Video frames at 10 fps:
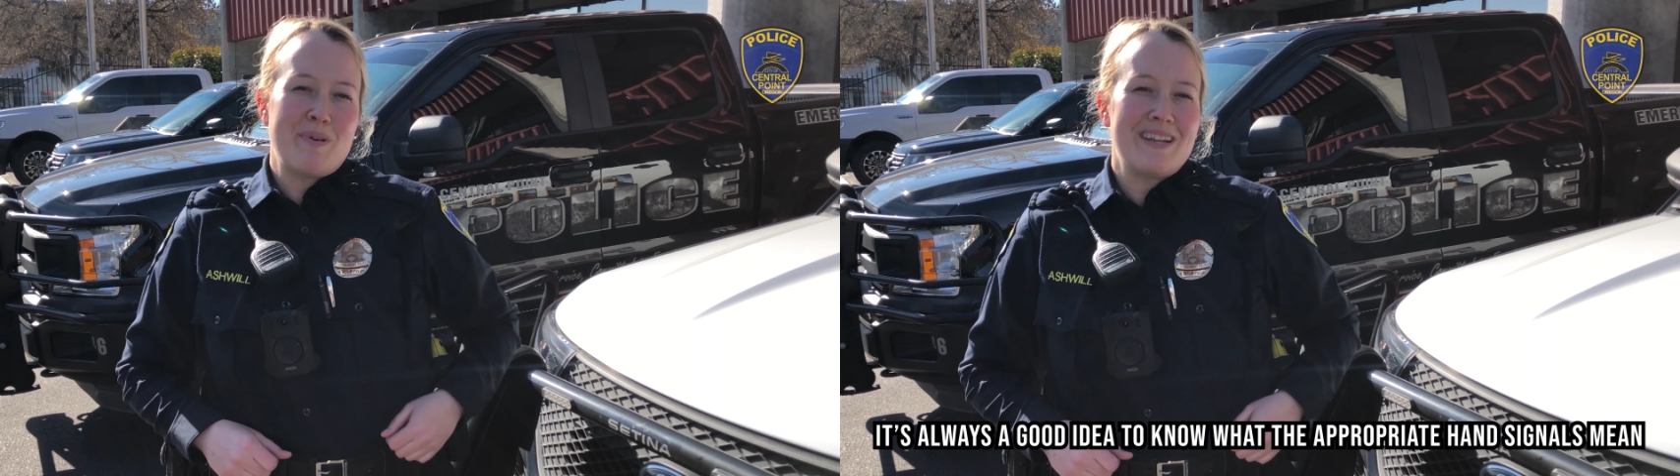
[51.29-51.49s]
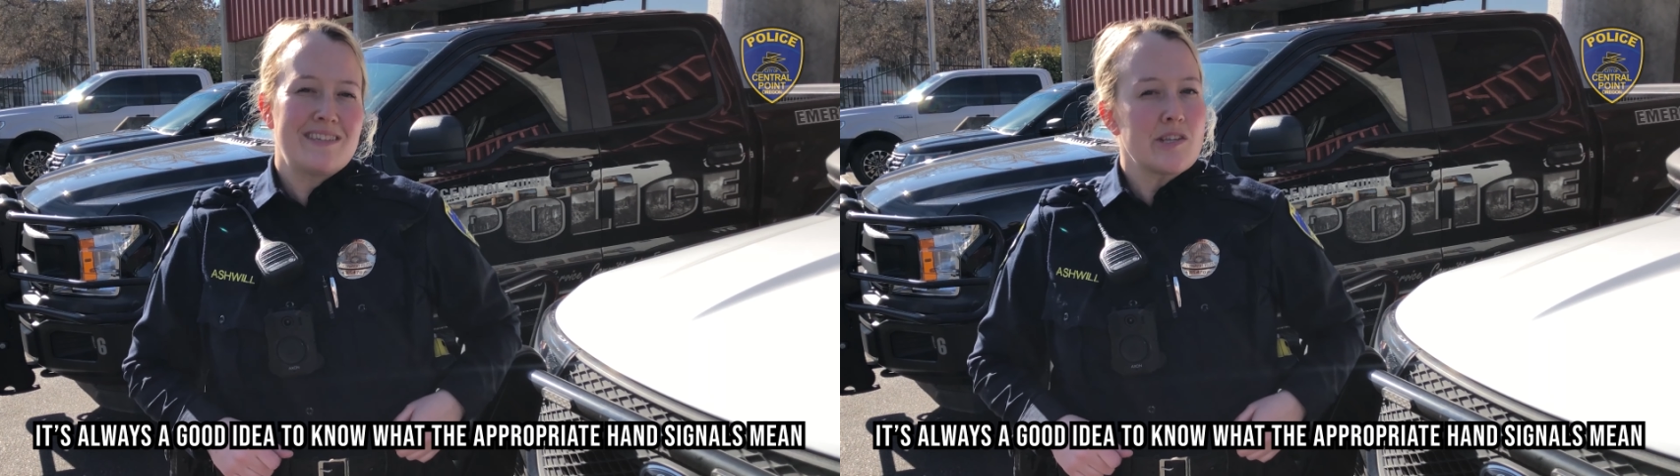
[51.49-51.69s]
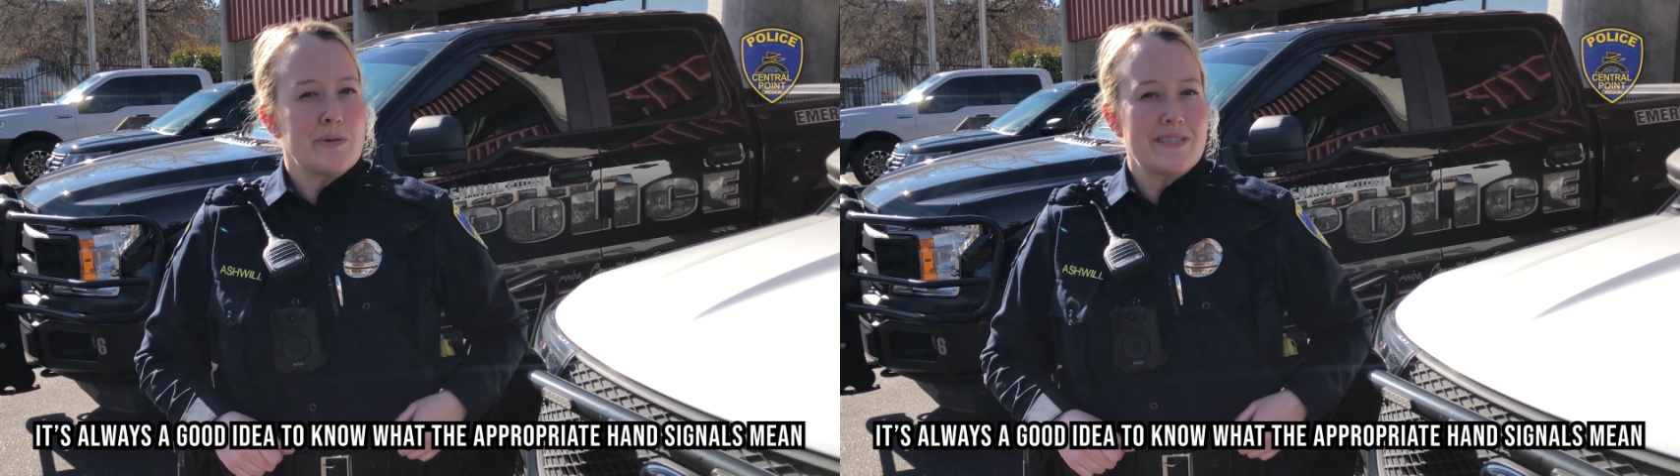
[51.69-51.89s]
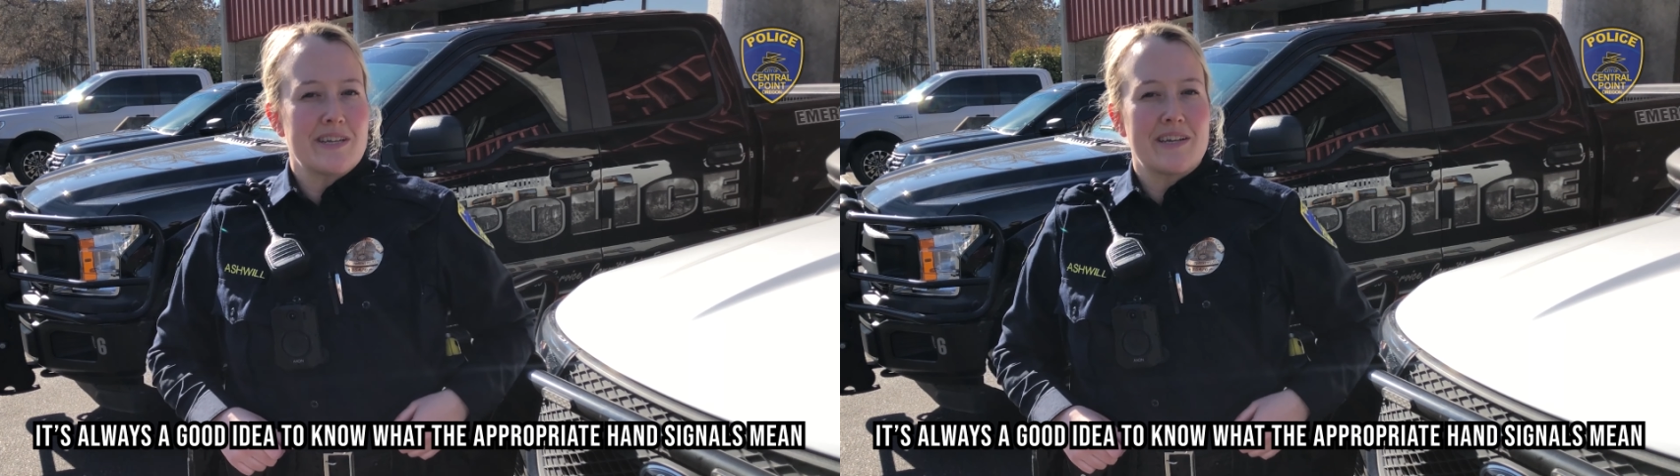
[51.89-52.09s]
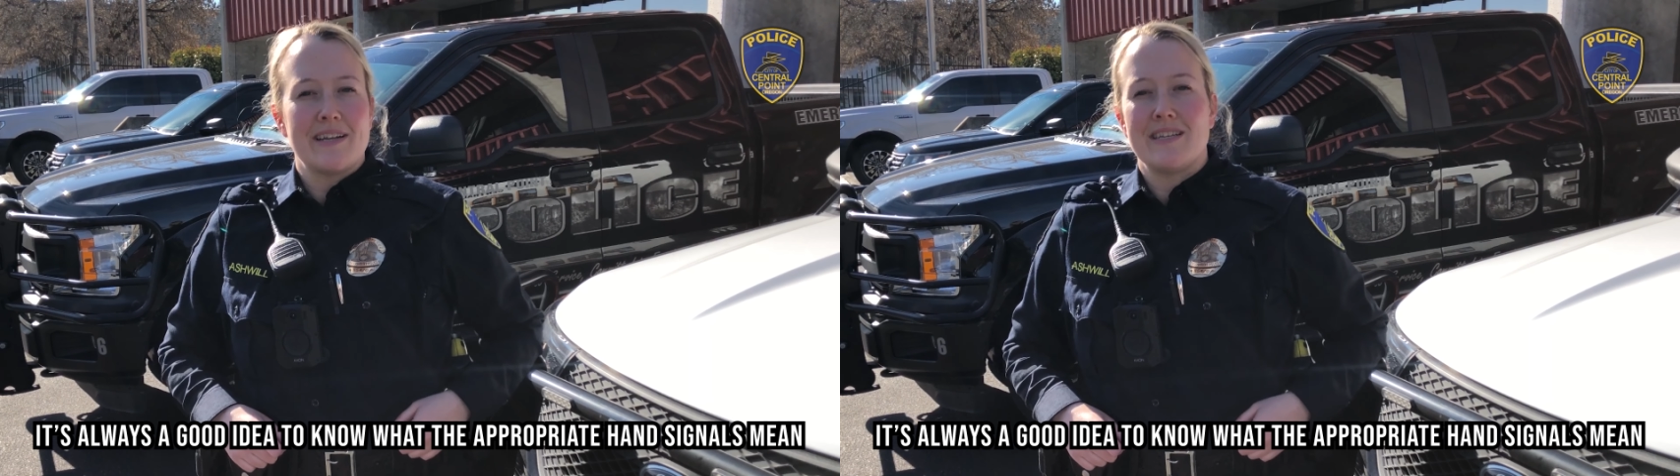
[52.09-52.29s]
but it's always a
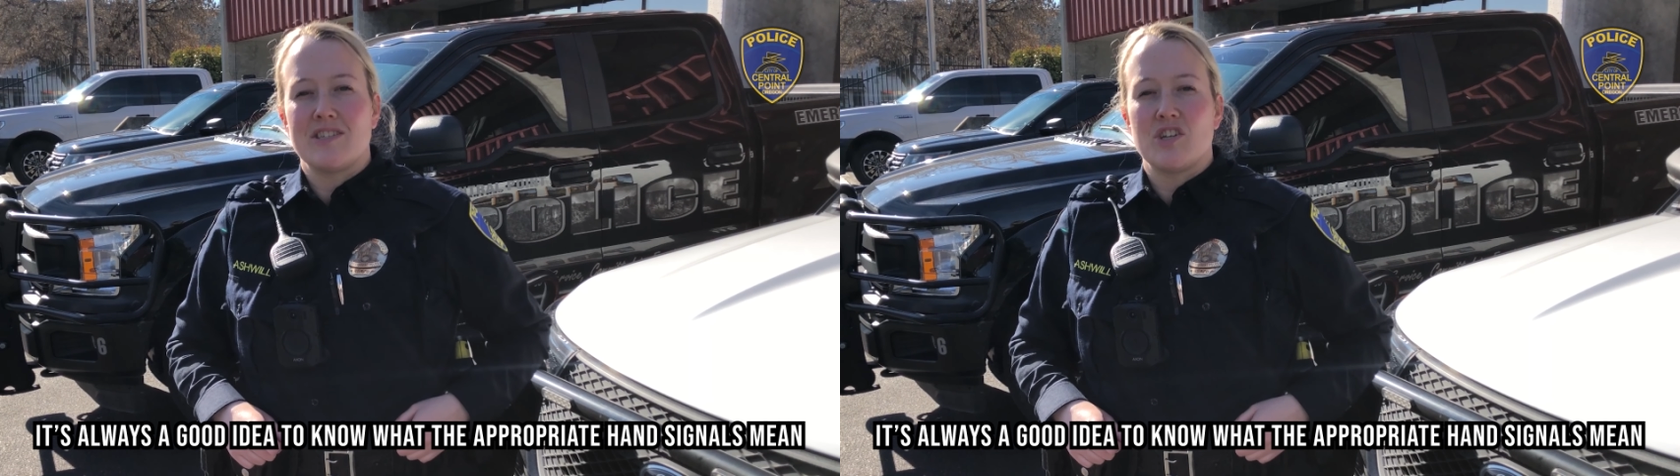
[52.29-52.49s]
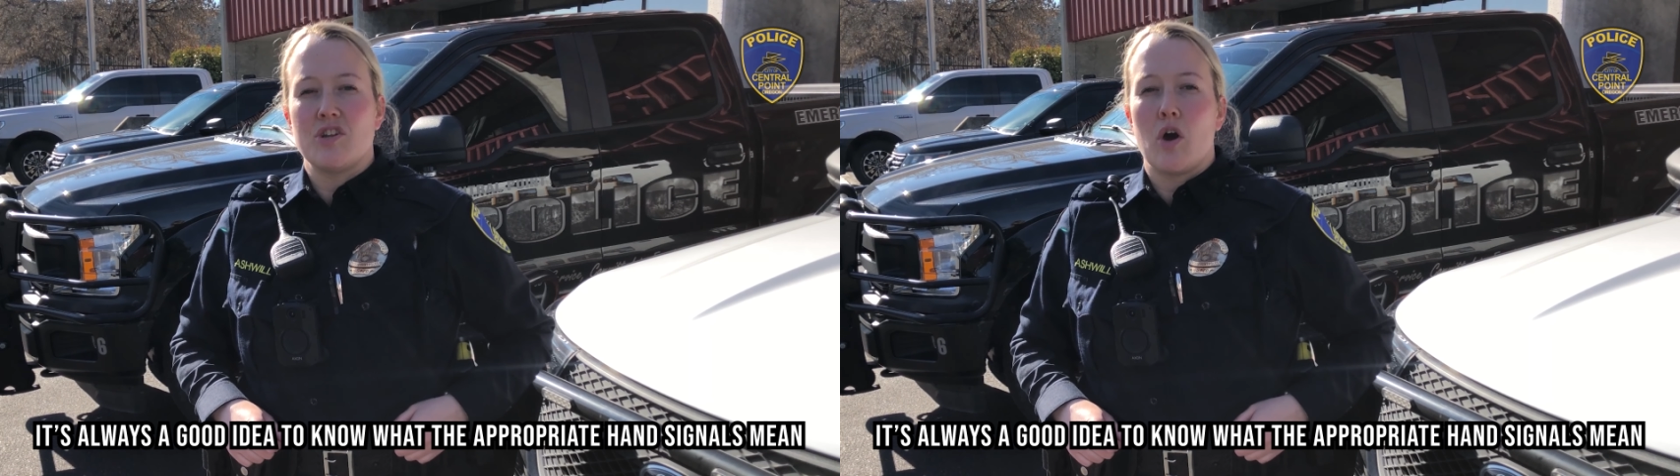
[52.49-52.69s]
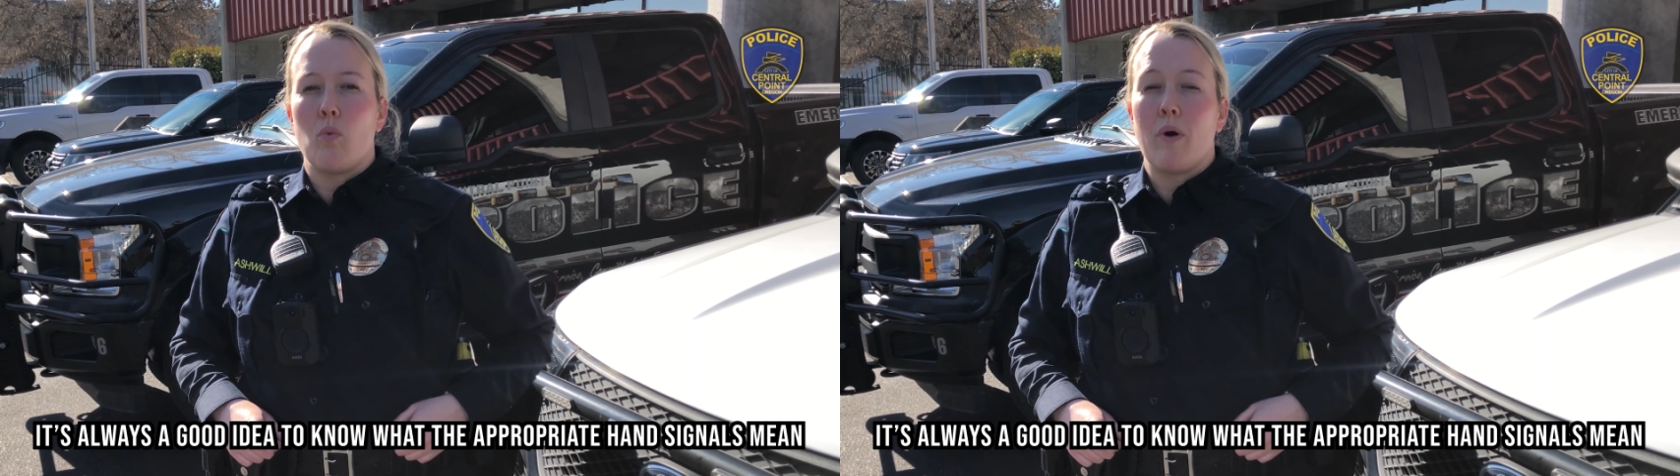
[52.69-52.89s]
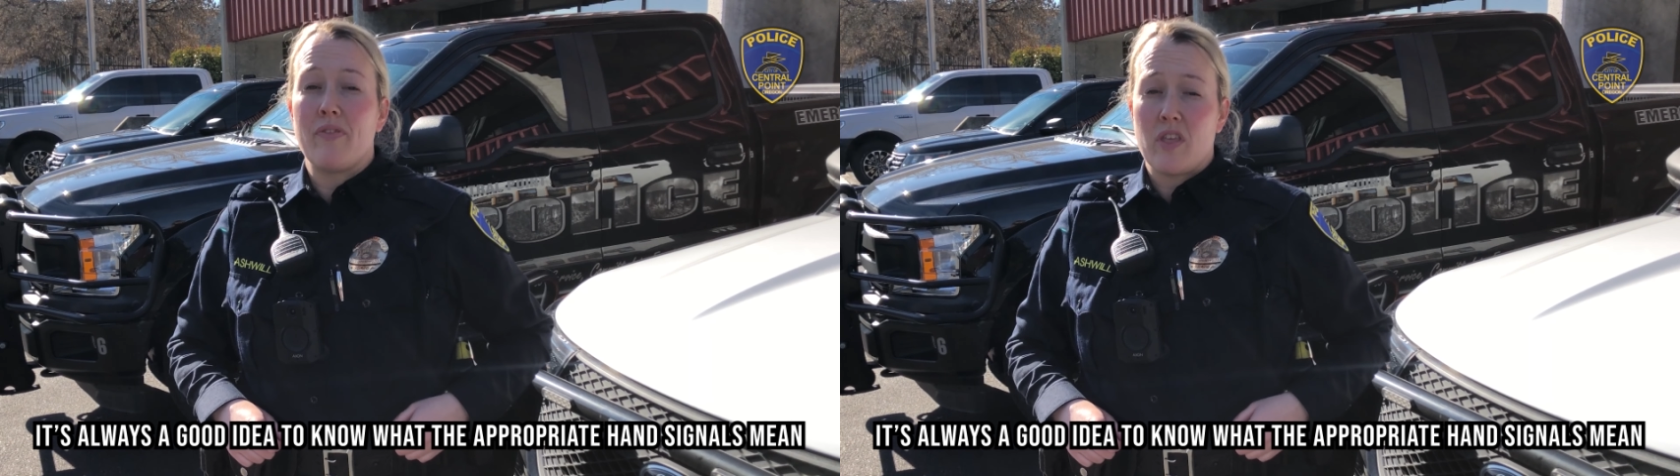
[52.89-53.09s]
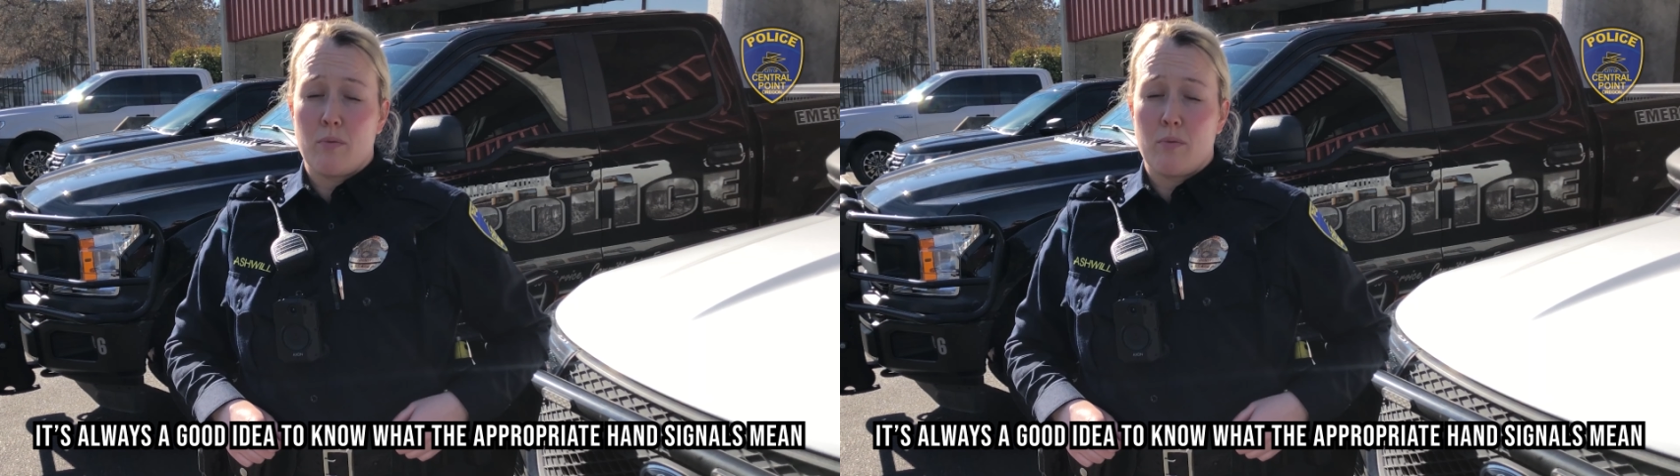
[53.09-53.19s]
good idea to know what